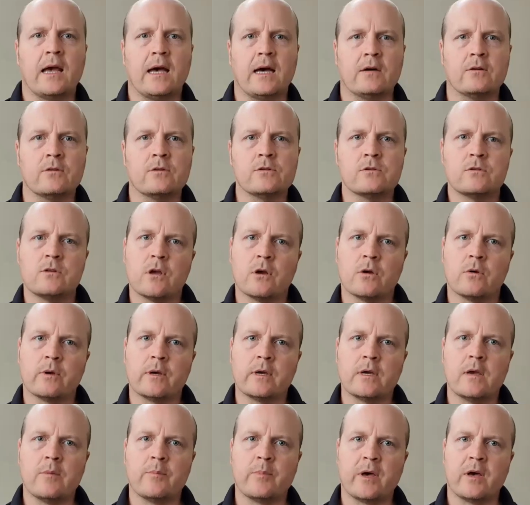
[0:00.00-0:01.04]
How does
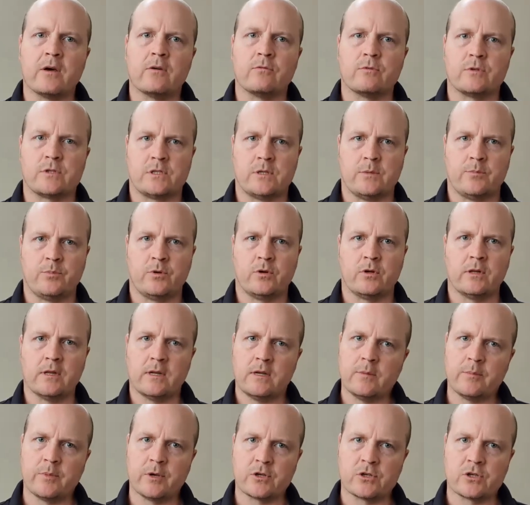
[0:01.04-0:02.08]
knowing about reciprocal
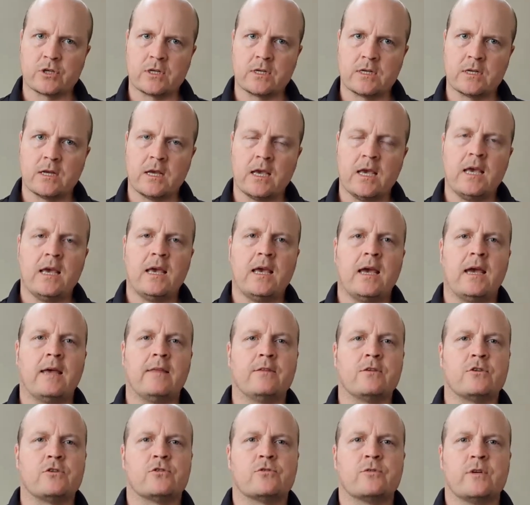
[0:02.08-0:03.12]
inhibition and
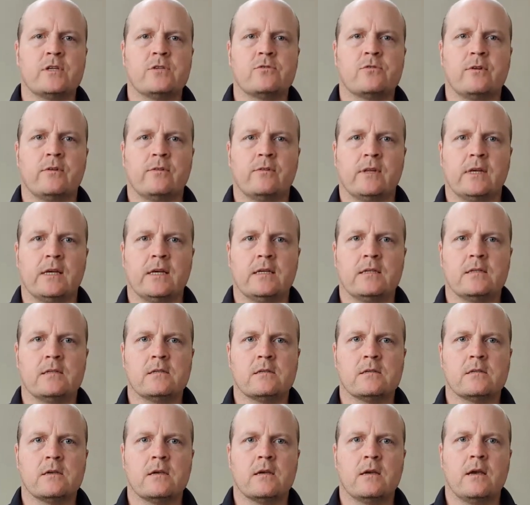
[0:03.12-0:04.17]
the stretch
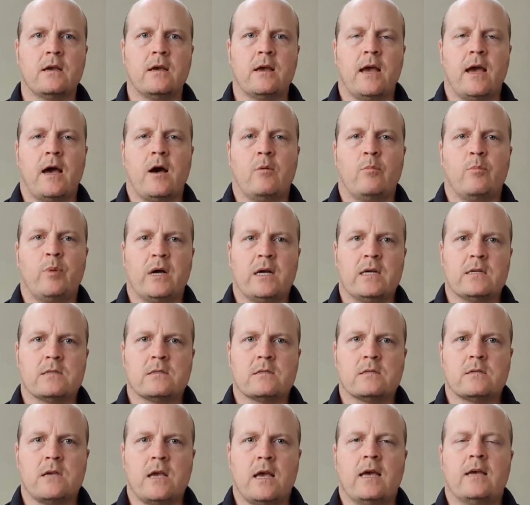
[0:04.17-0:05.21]
reflex help
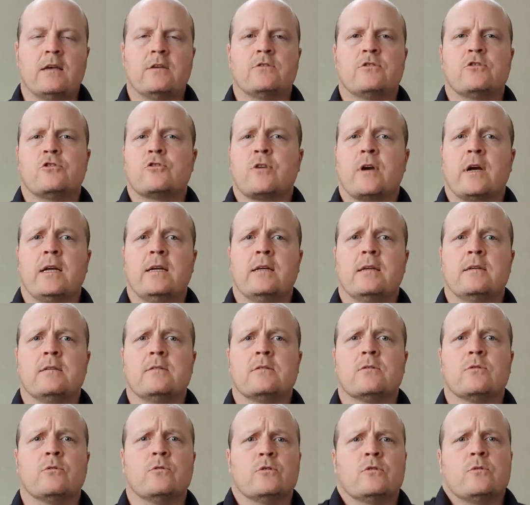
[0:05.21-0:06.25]
us as trainers
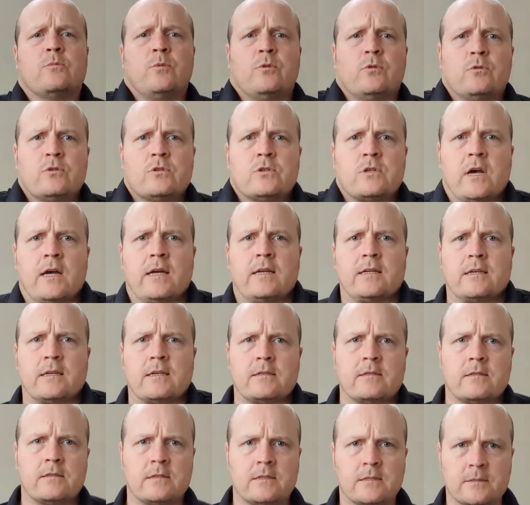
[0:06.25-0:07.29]
or sports
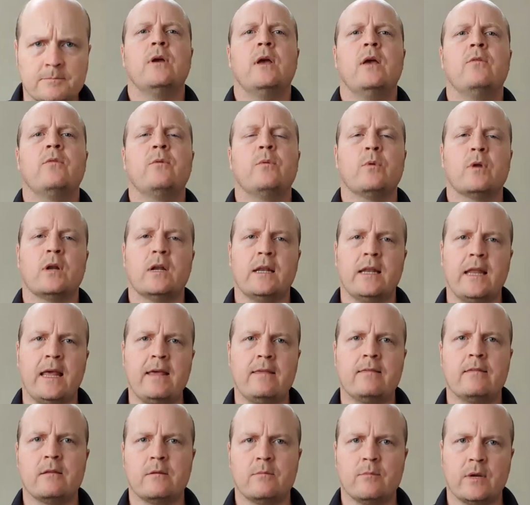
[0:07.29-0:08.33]
scientists? If we want to
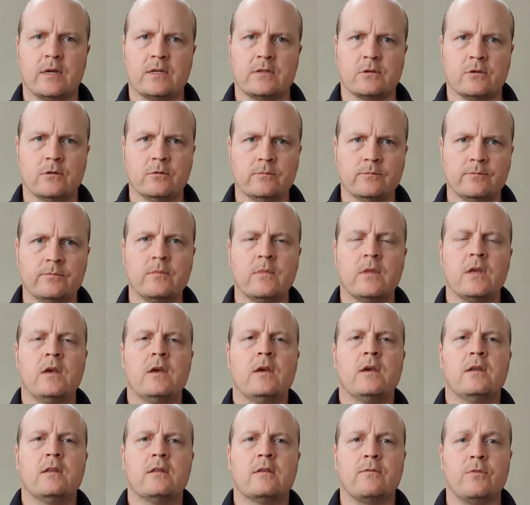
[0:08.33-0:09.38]
lengthen muscle,
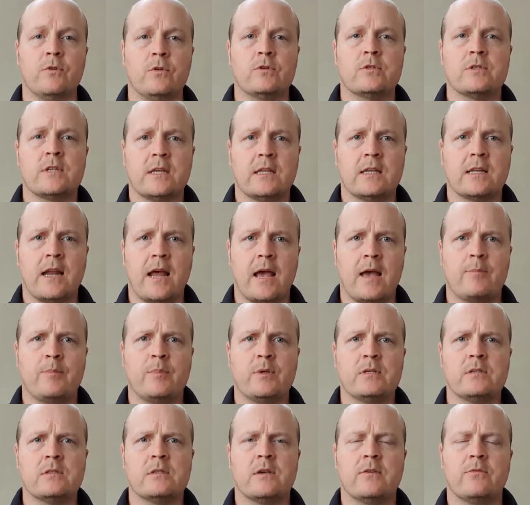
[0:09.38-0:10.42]
the first thing that
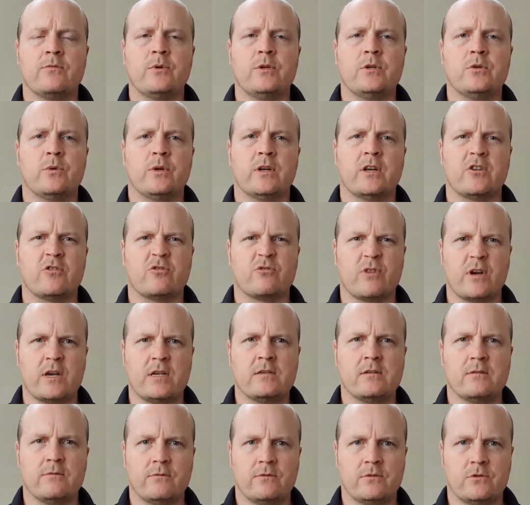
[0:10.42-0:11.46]
happens if we do an
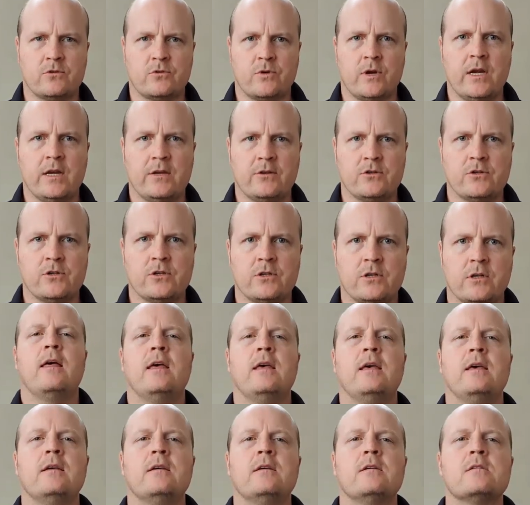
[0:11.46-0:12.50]
aggressive stretch
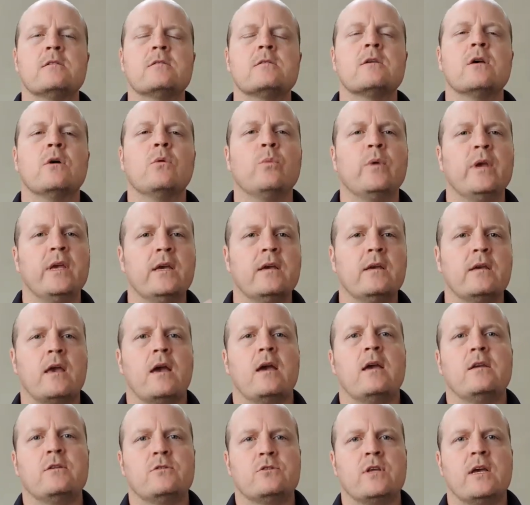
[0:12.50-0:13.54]
is we
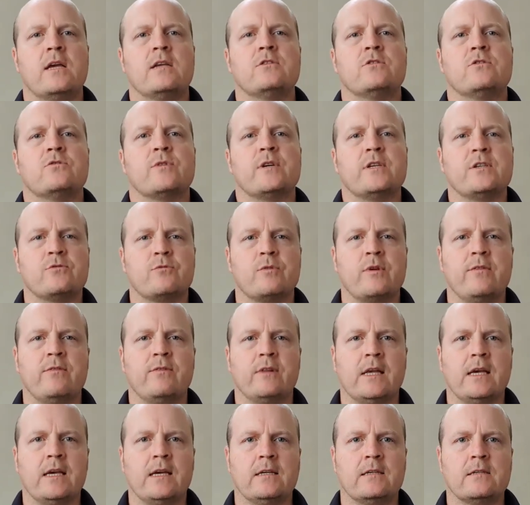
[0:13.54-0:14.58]
engage that stress
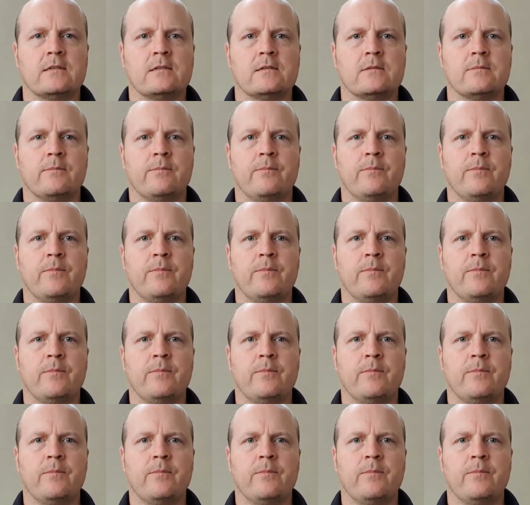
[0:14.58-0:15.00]
reflex.